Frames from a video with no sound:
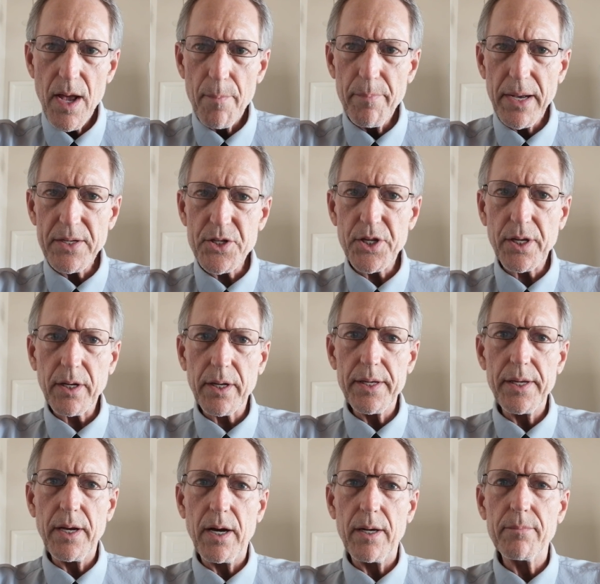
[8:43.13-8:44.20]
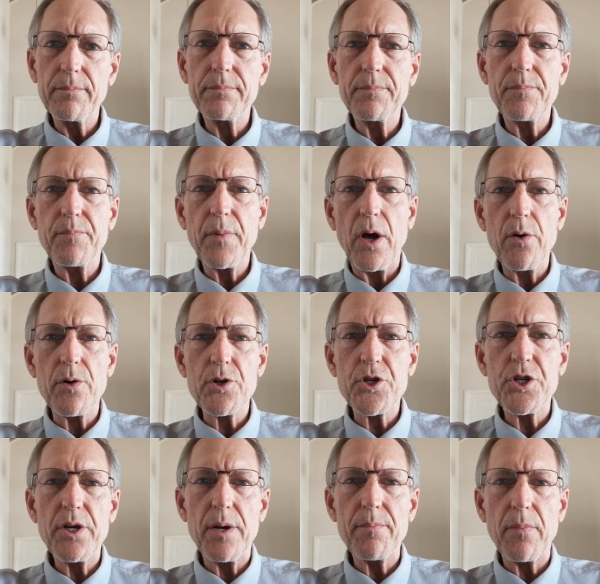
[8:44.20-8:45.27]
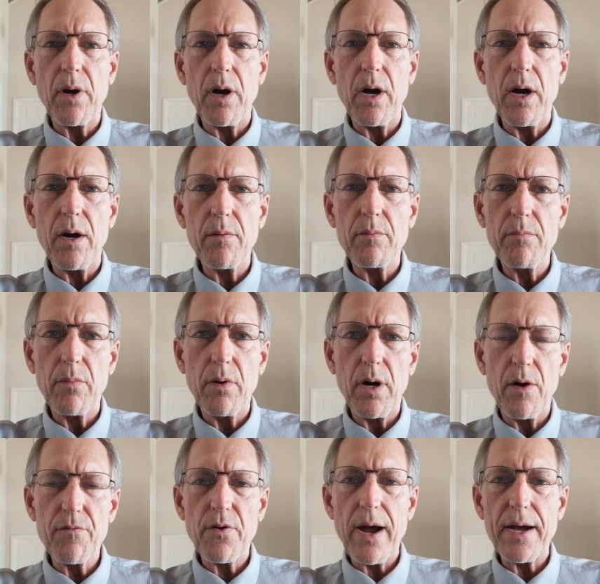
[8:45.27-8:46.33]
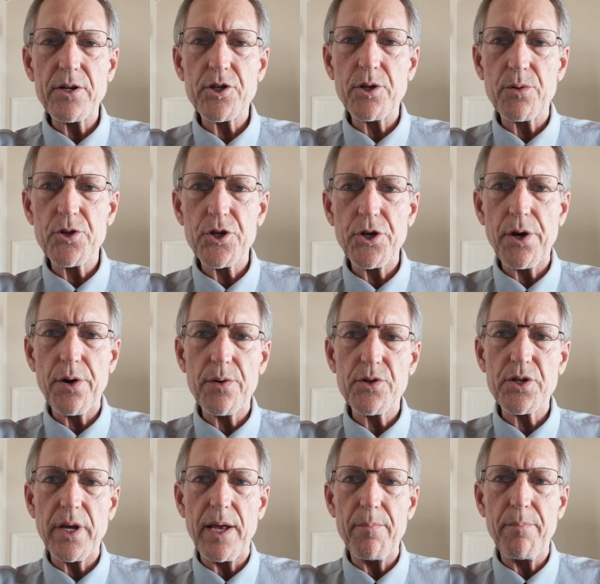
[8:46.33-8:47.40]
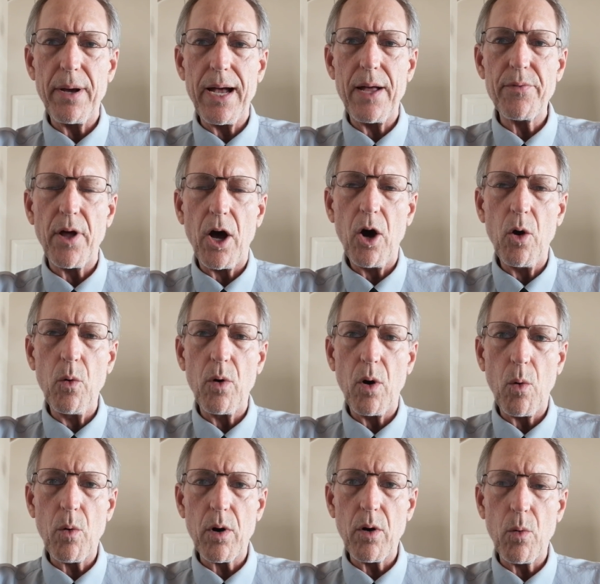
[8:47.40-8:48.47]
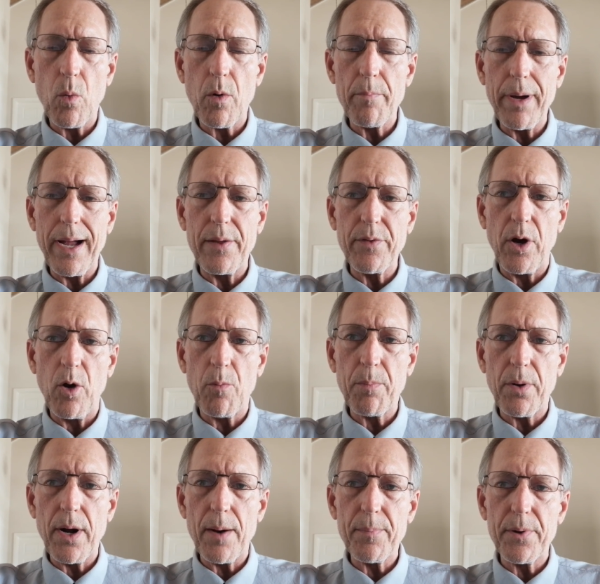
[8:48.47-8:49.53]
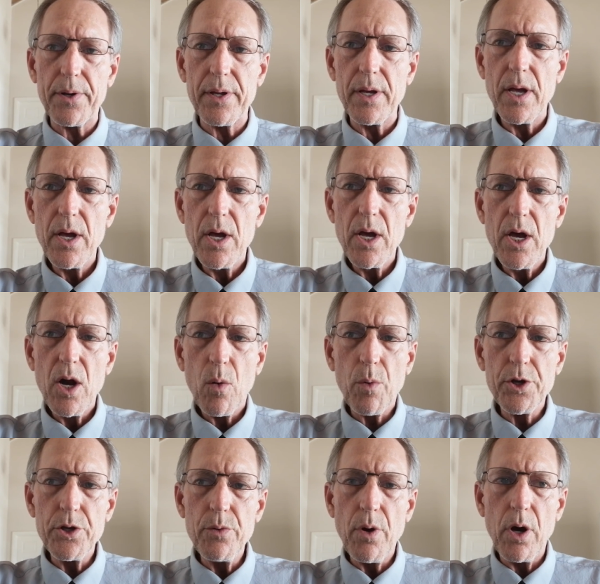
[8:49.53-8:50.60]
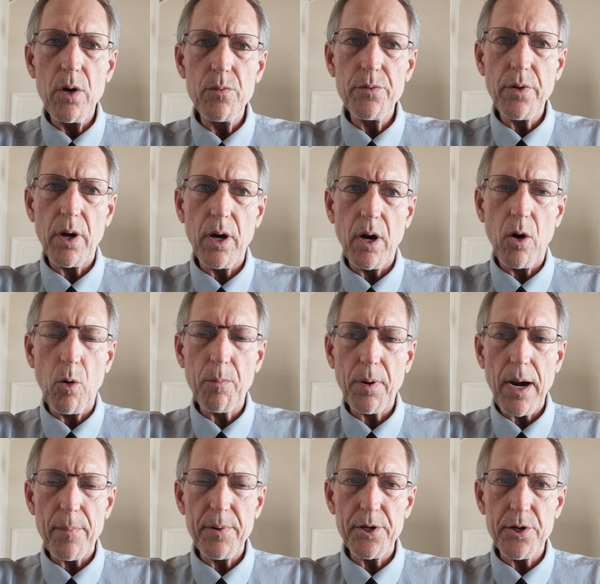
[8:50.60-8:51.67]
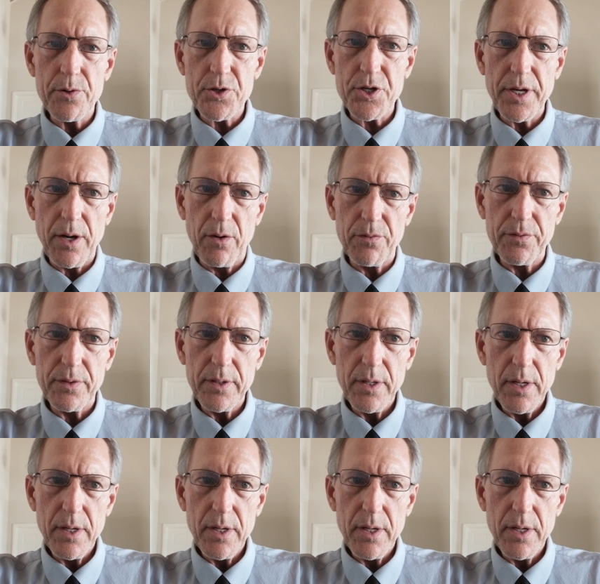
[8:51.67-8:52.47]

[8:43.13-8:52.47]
basically ownership of fractional shares and buying the whole or buying the whole property, where you own the whole property yourself.